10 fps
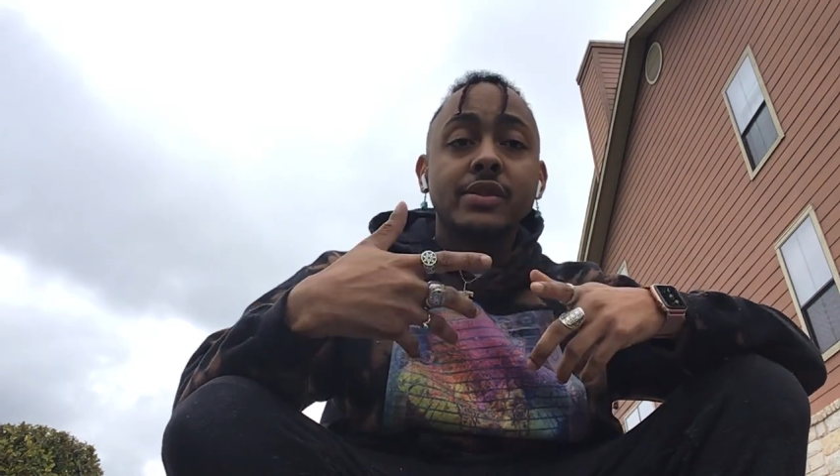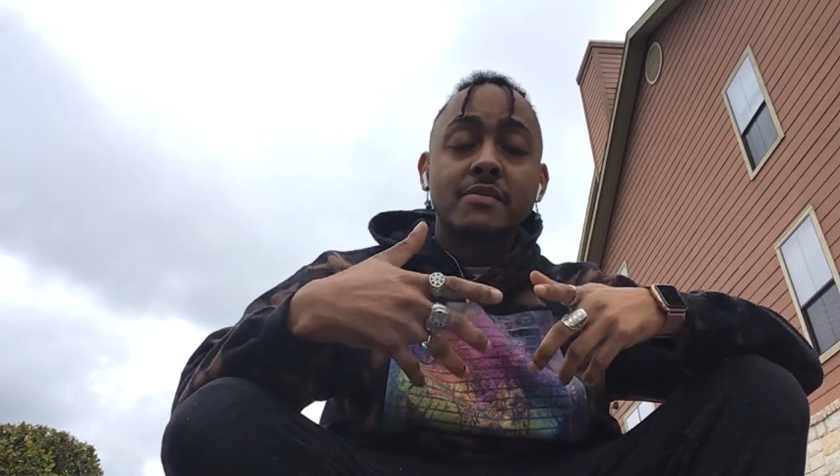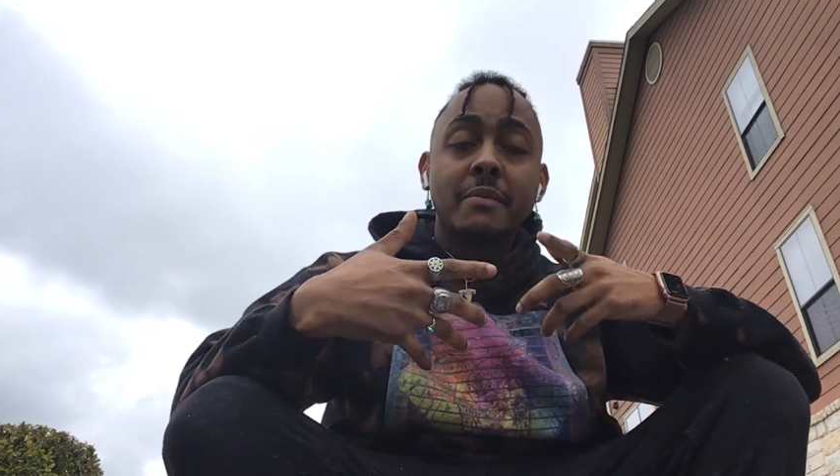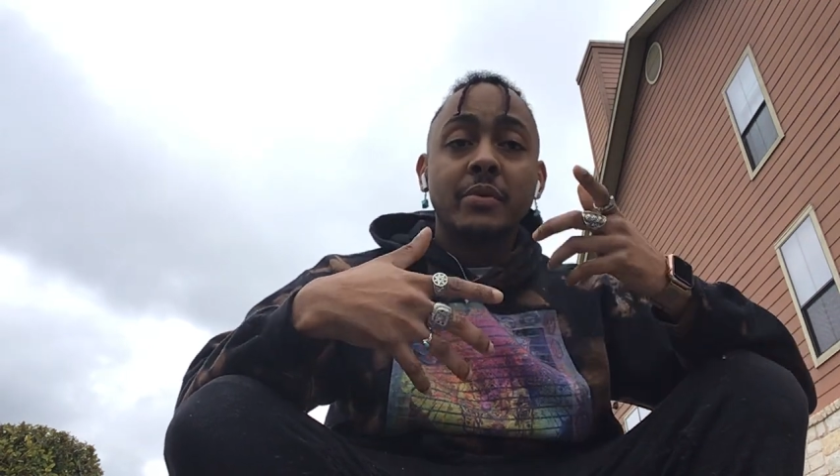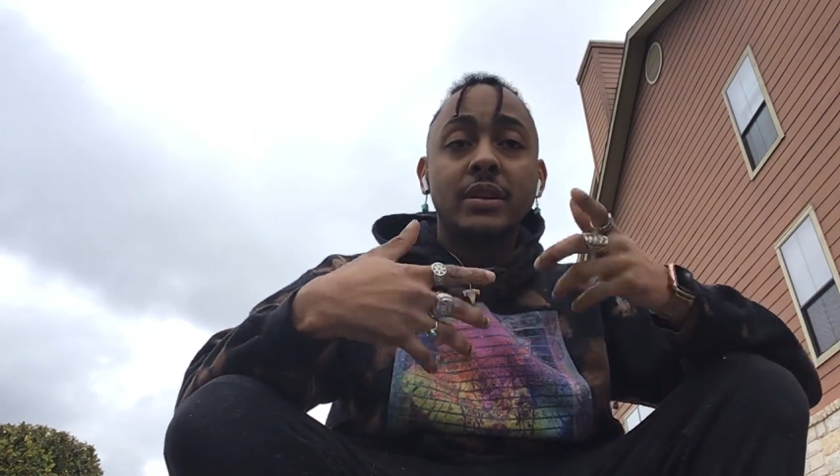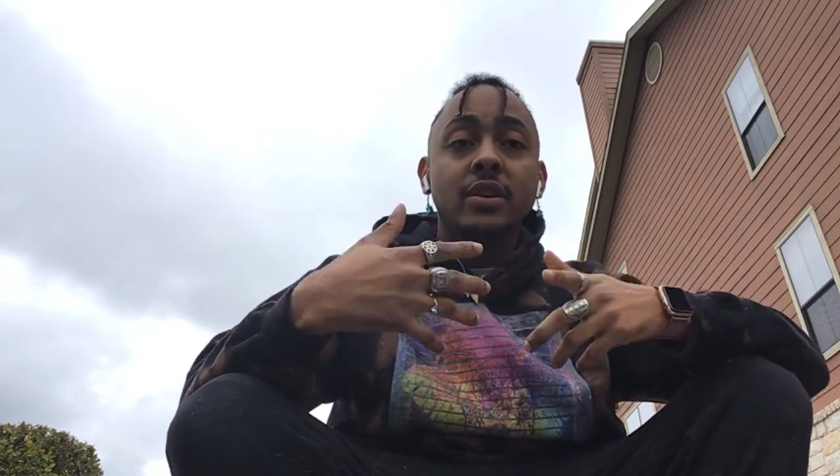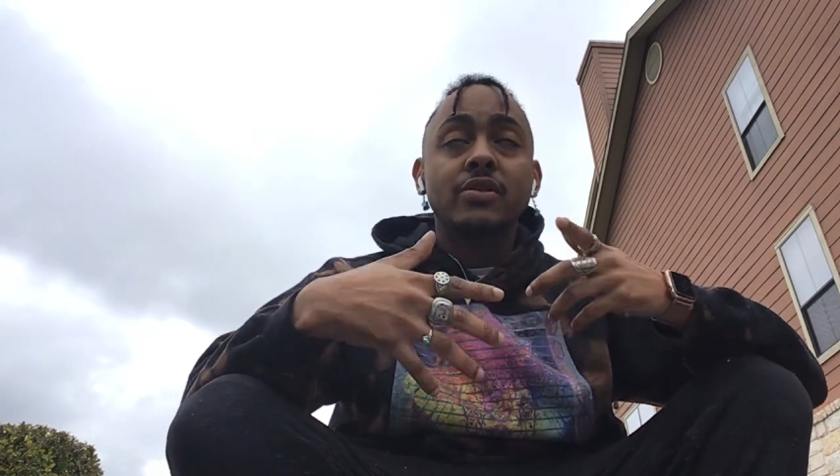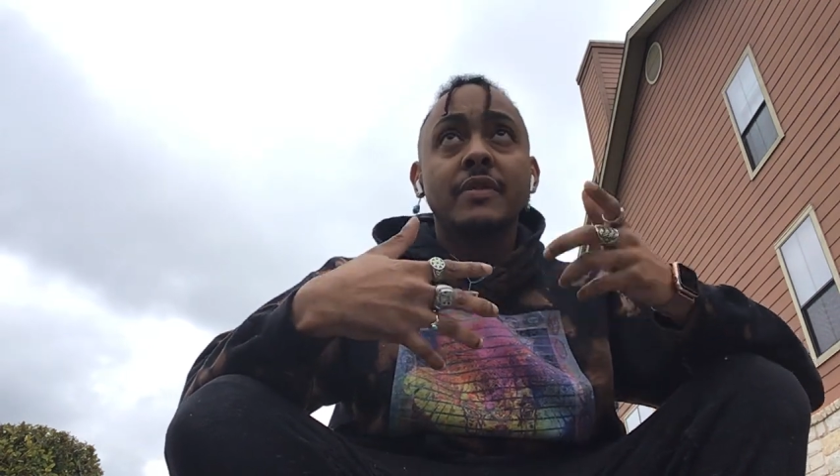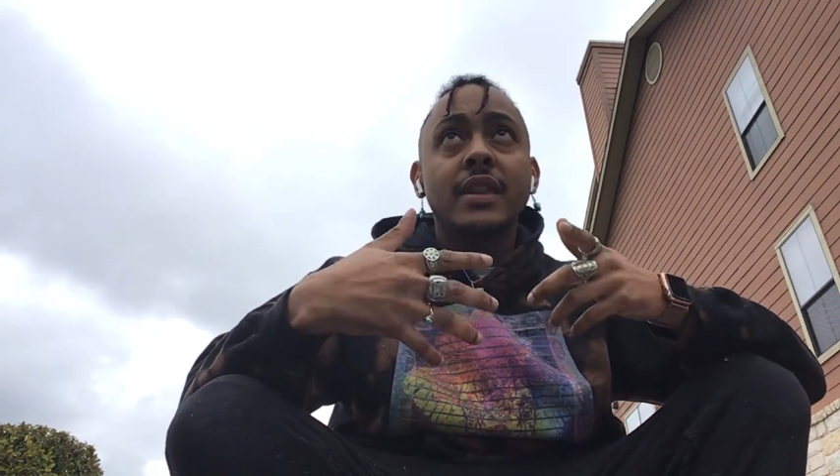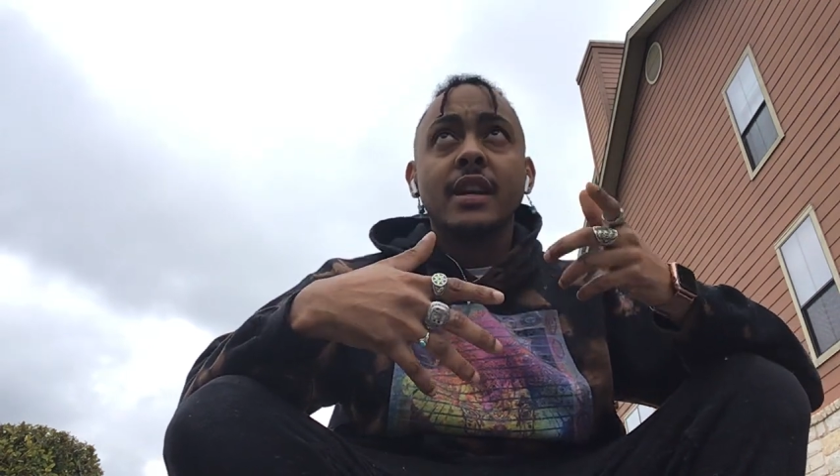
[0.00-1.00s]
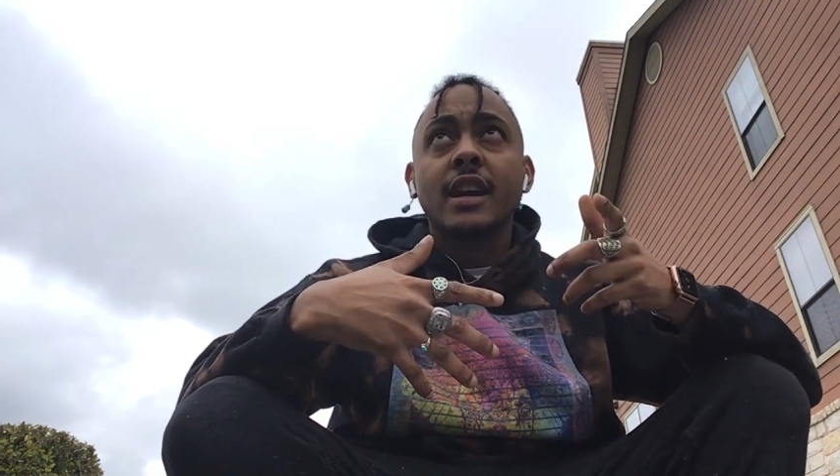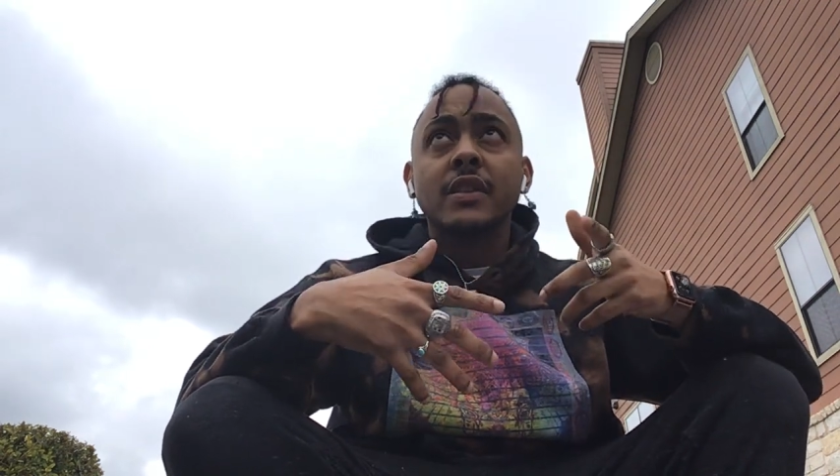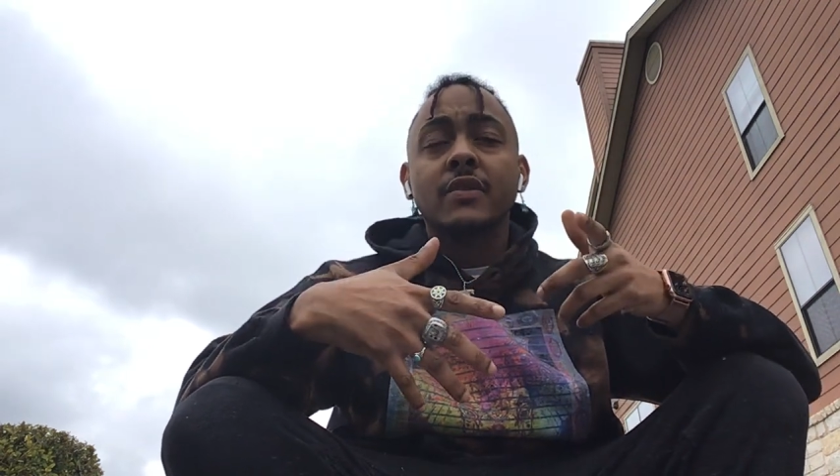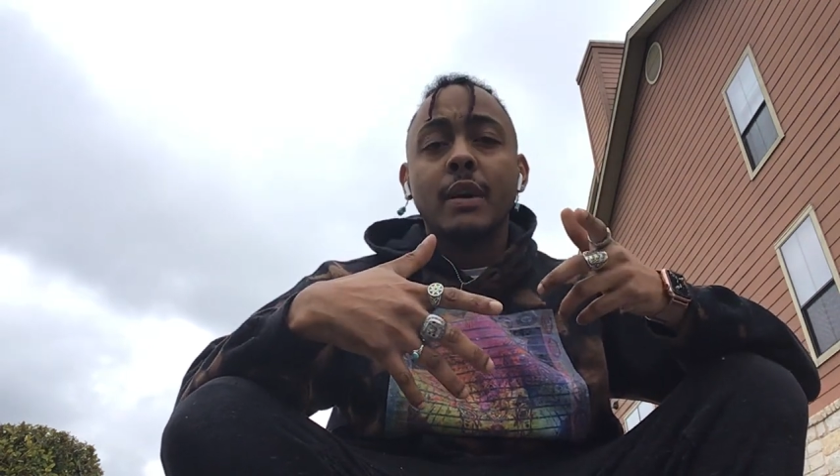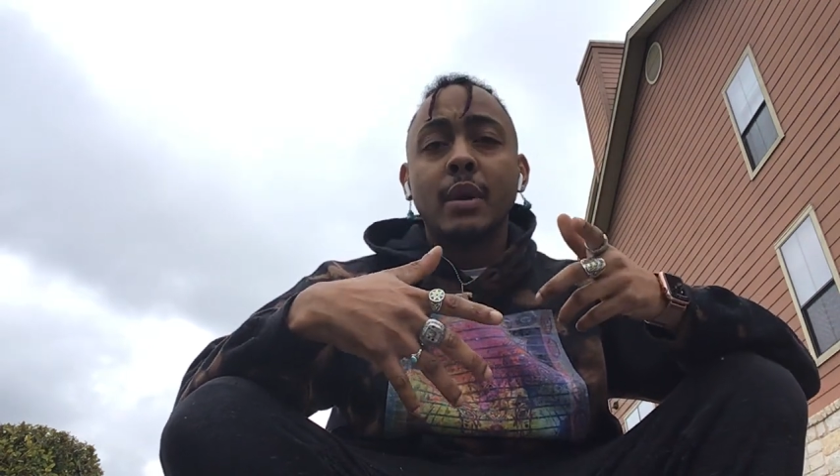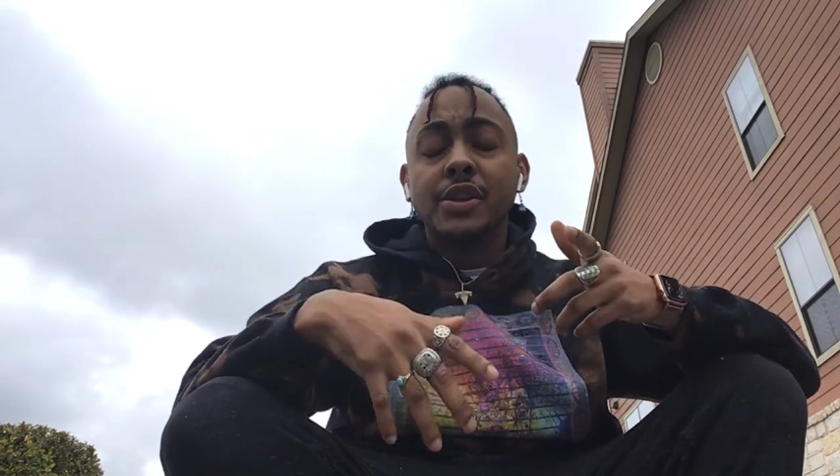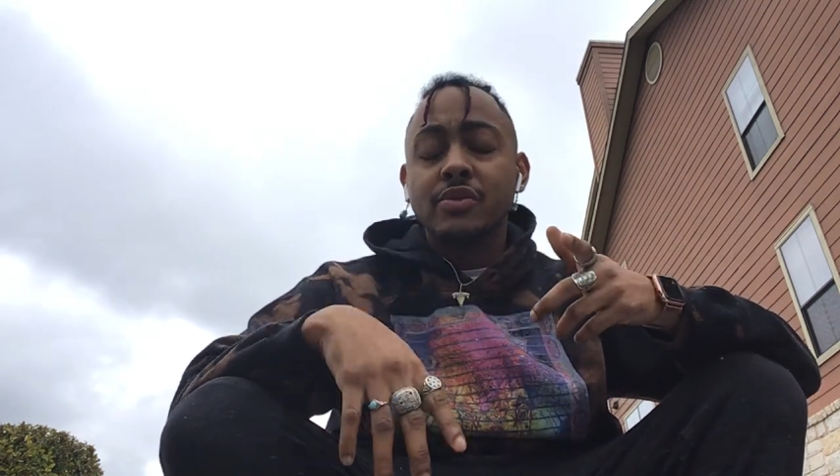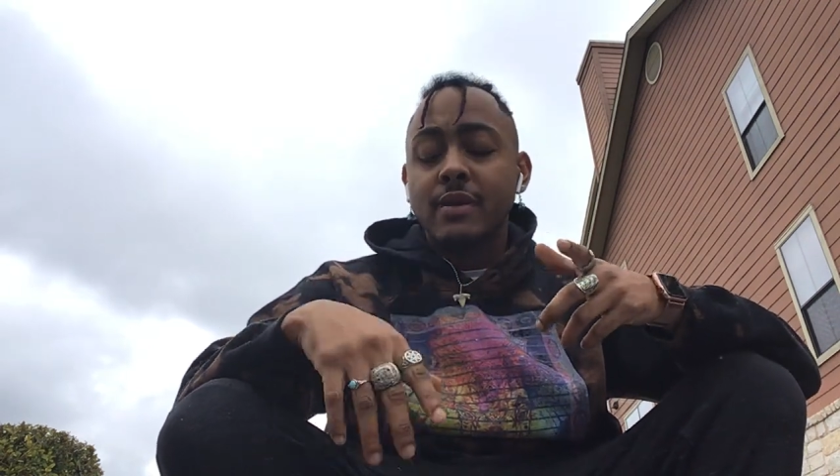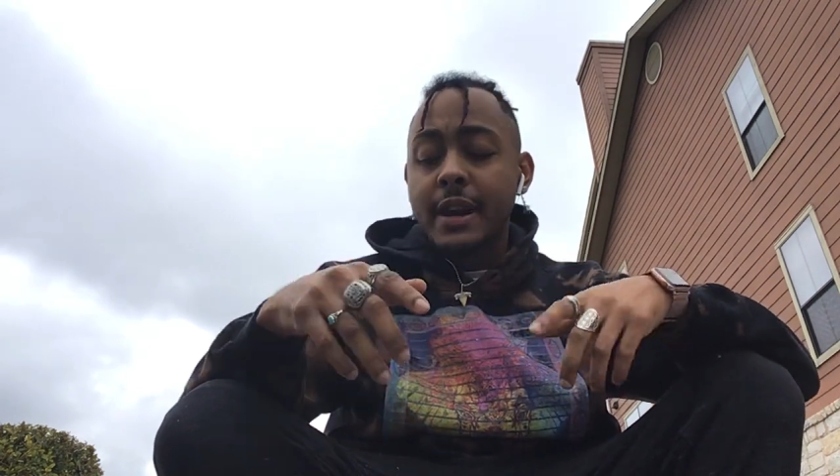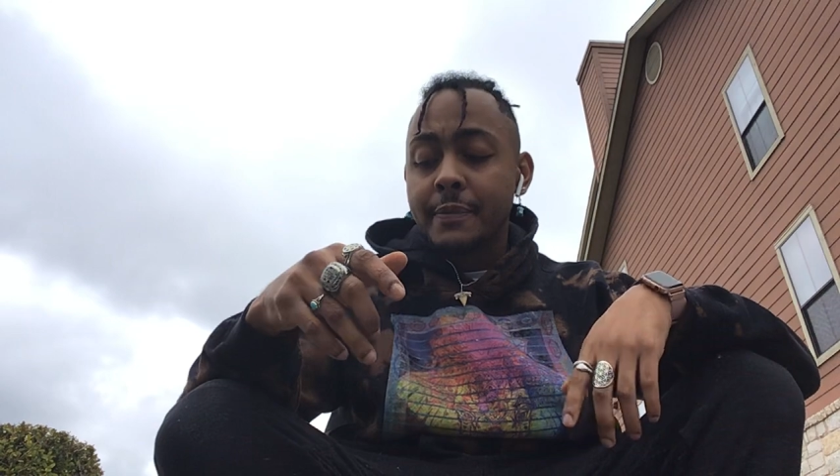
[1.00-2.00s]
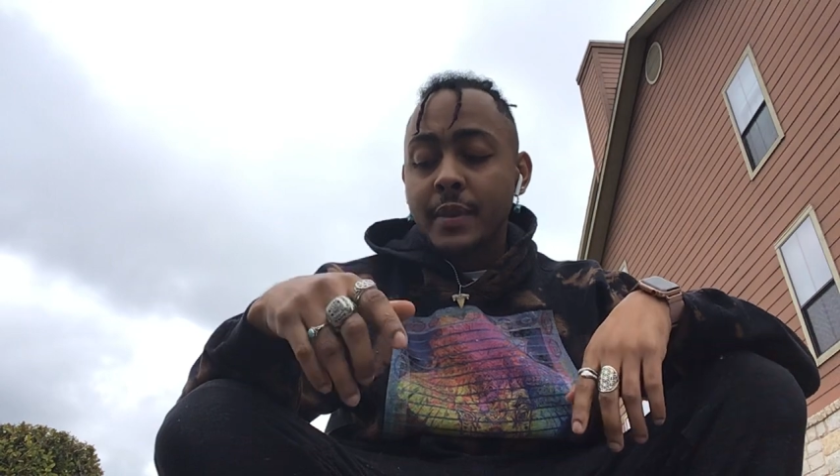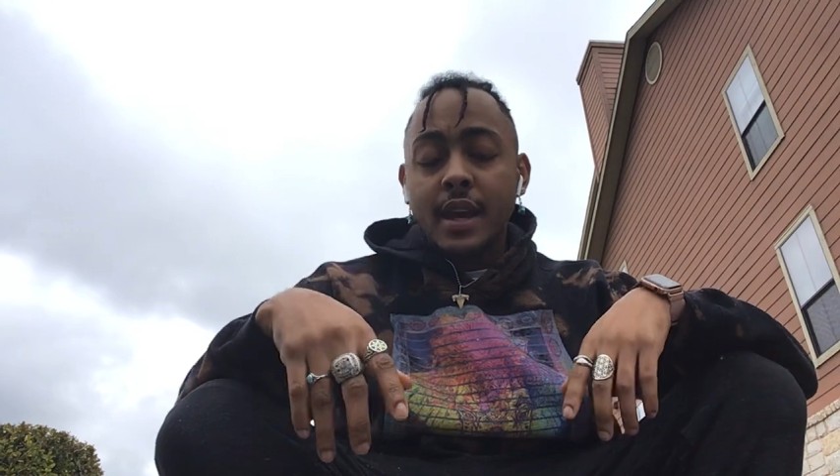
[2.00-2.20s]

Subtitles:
Remember, we told you everything carries vibration, right?